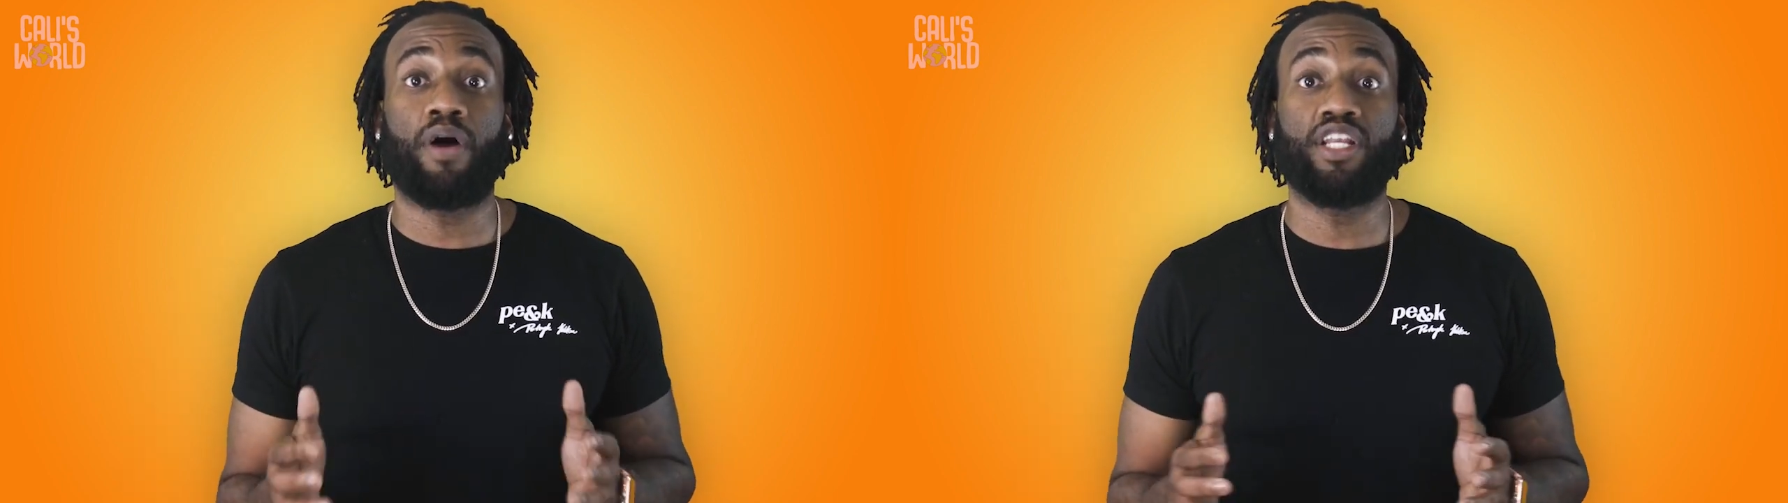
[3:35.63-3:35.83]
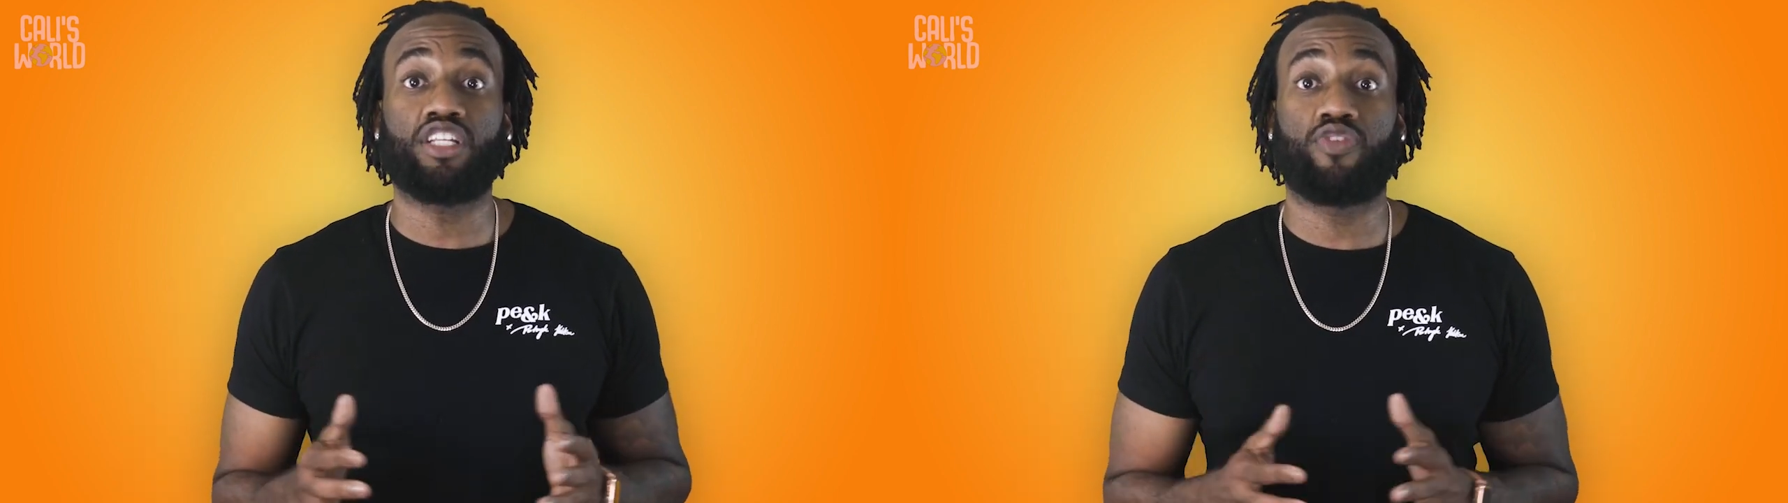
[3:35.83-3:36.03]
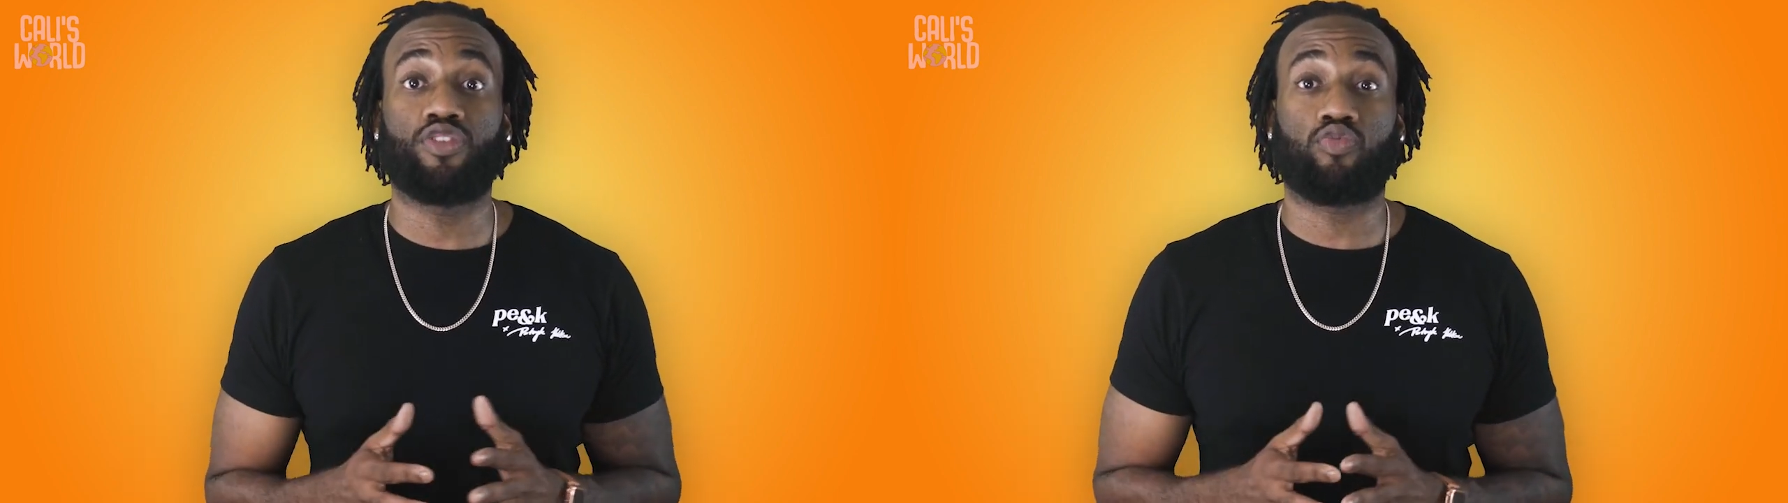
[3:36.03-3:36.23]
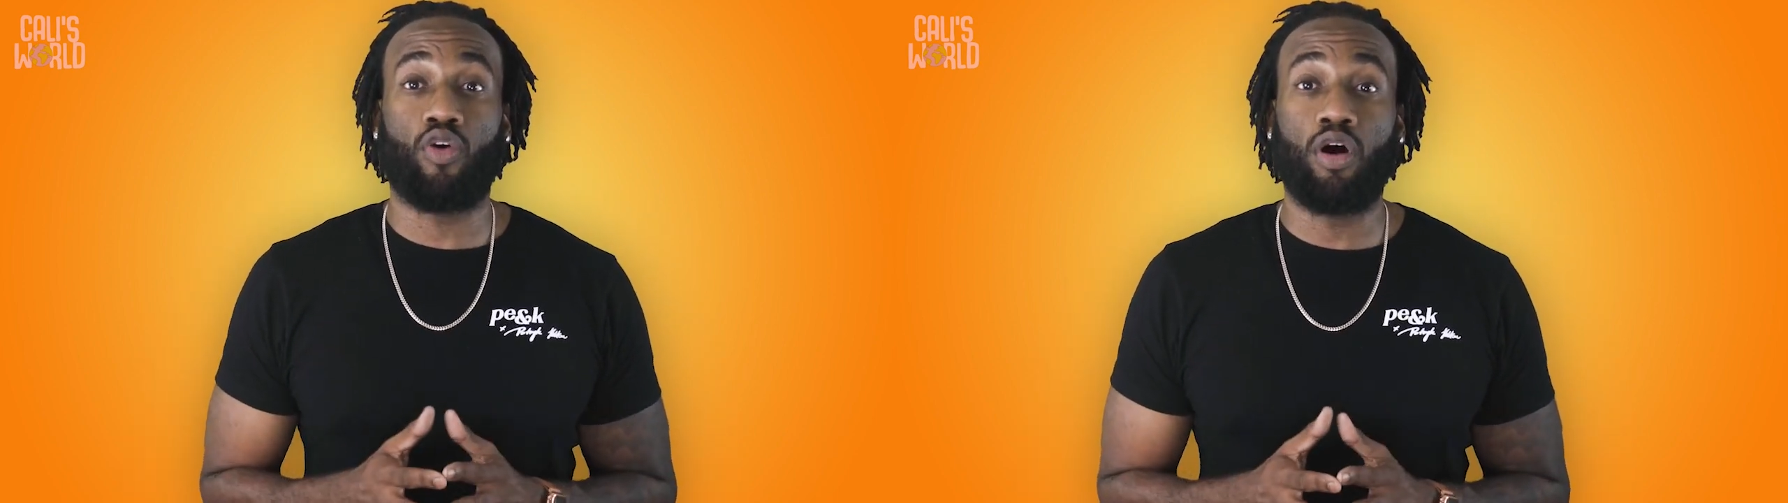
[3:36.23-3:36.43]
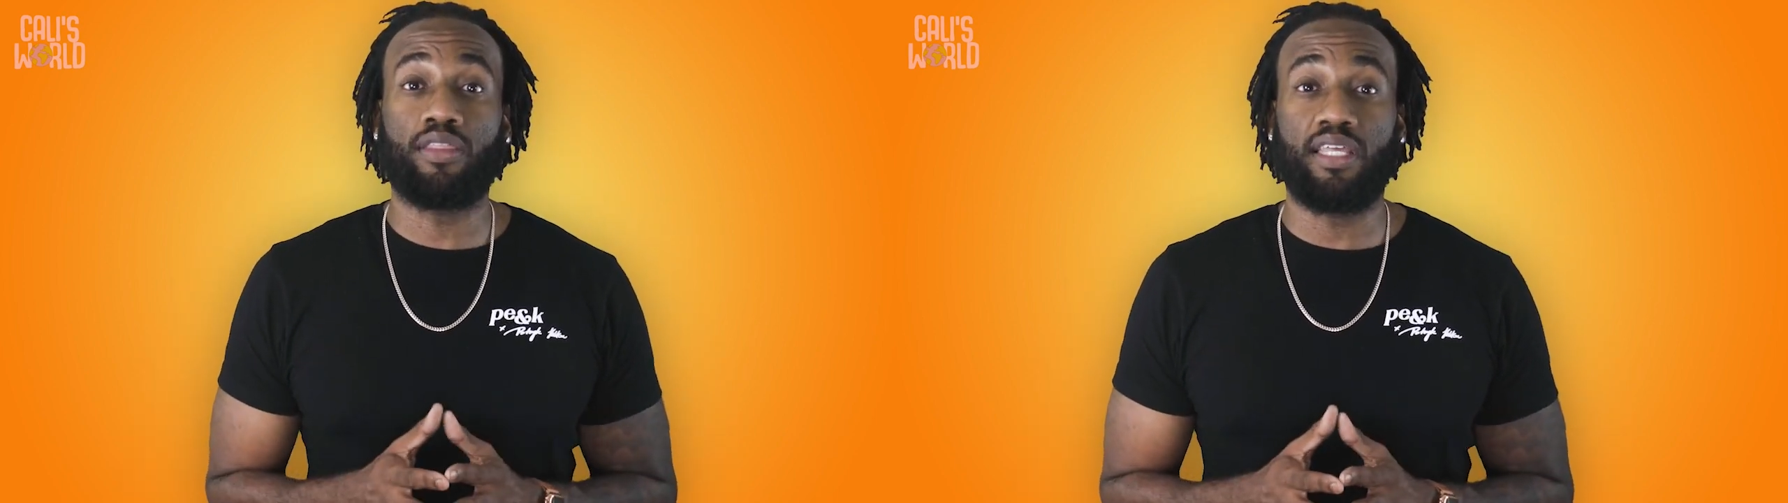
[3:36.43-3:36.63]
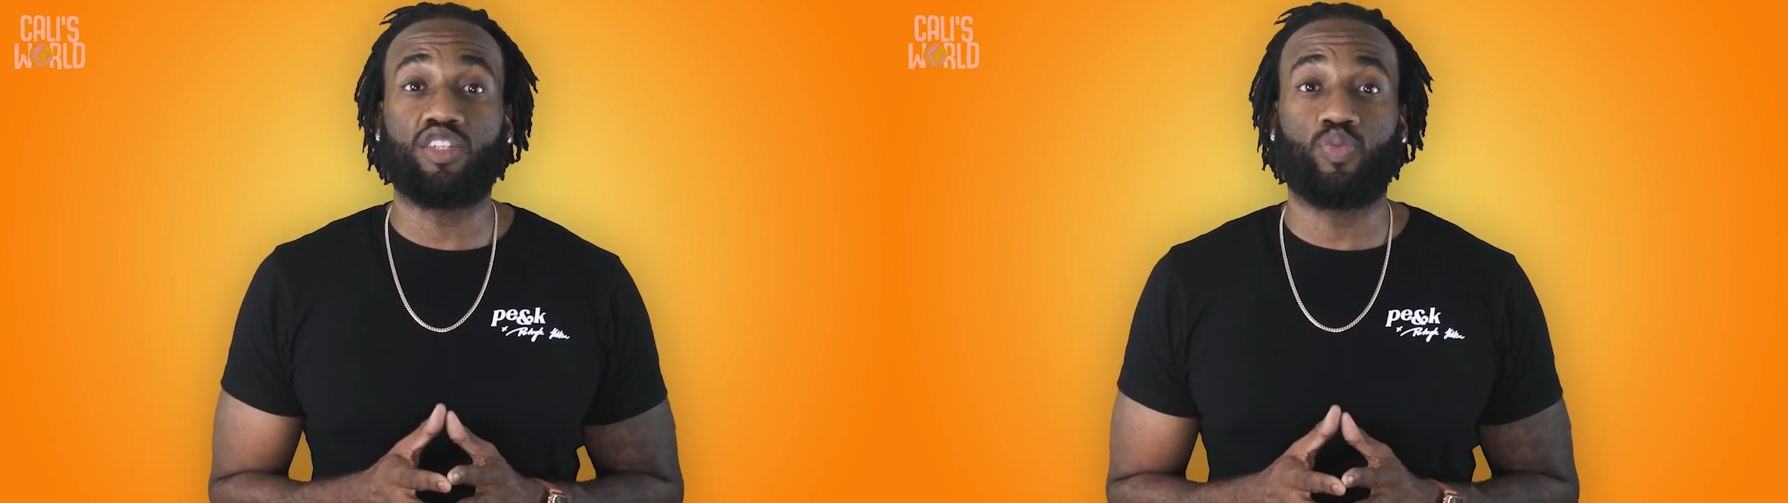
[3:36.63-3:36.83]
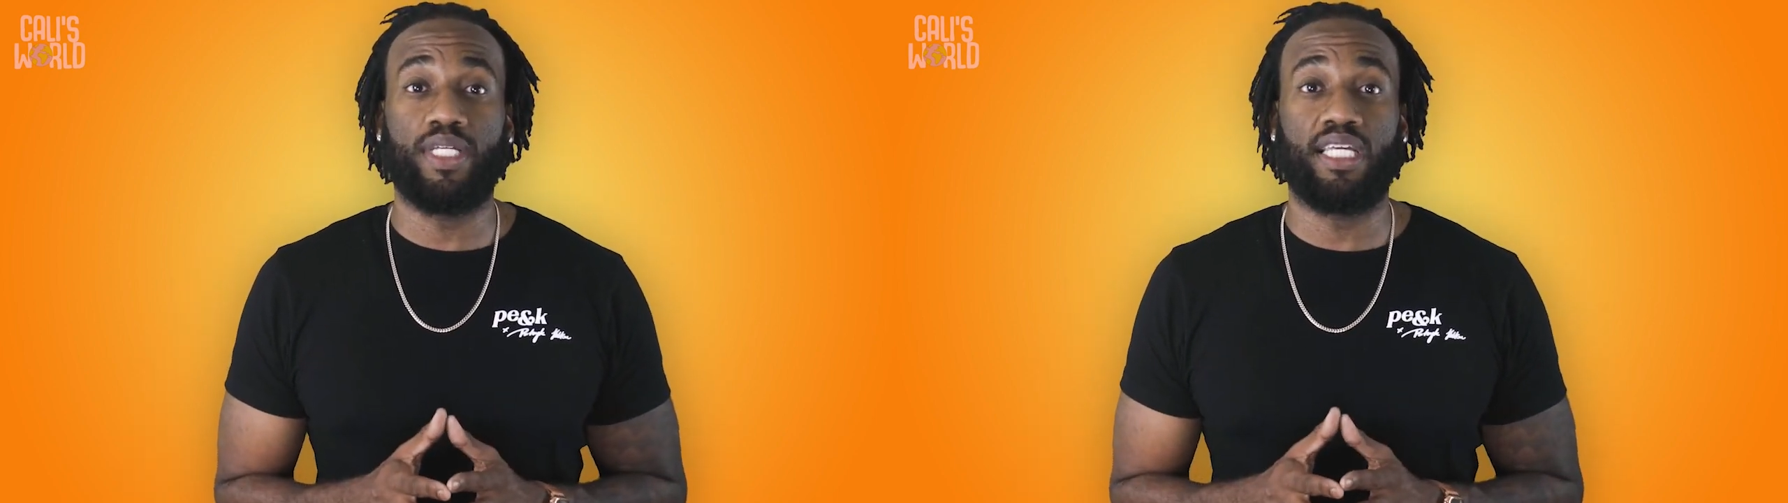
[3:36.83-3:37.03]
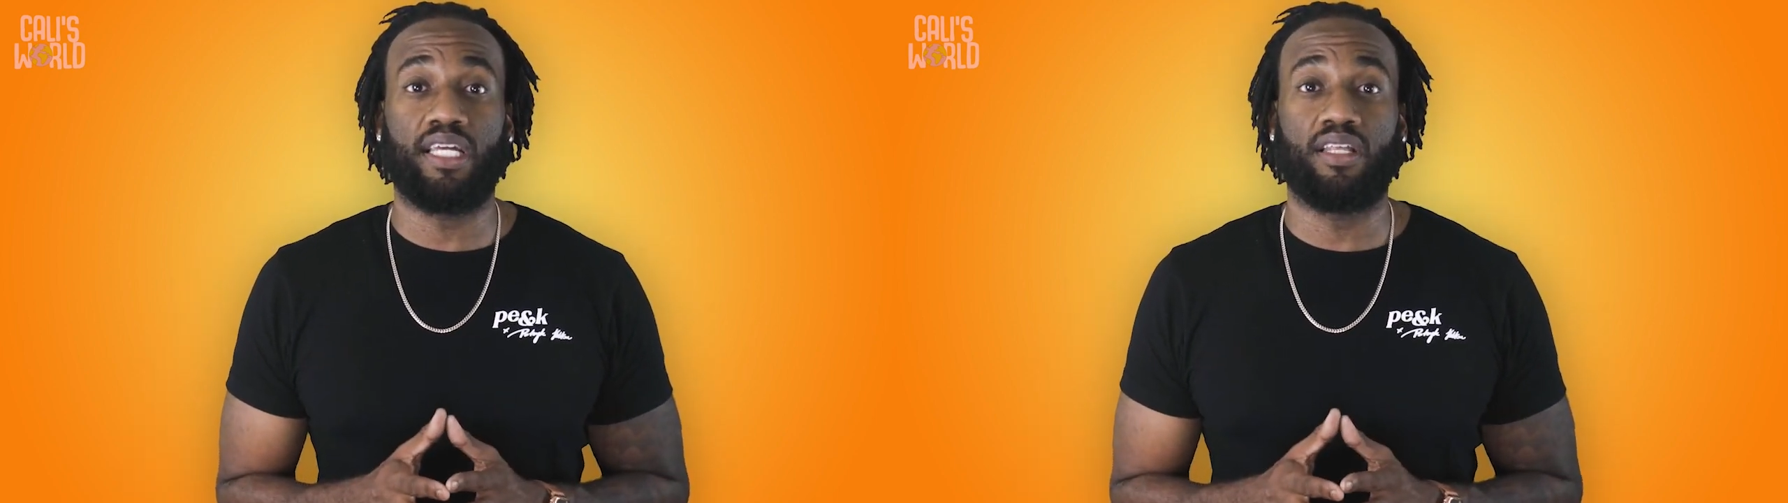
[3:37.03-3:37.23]
punished for the wrong things we
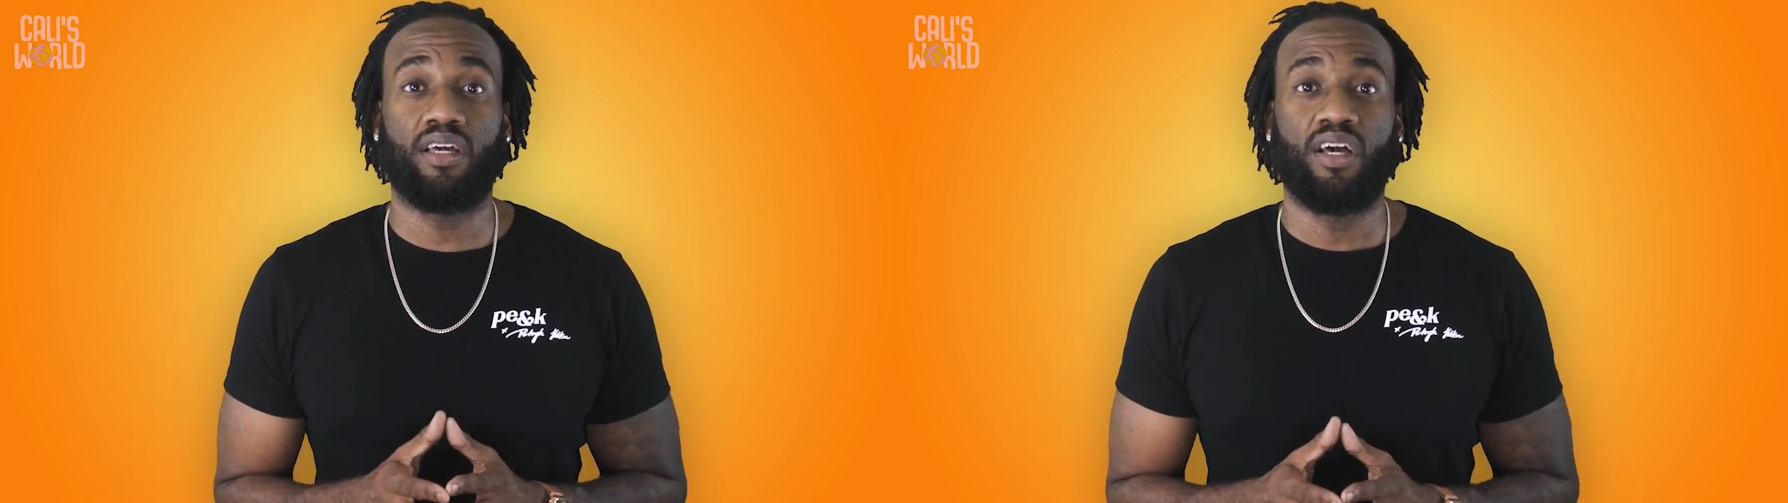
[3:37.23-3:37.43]
did,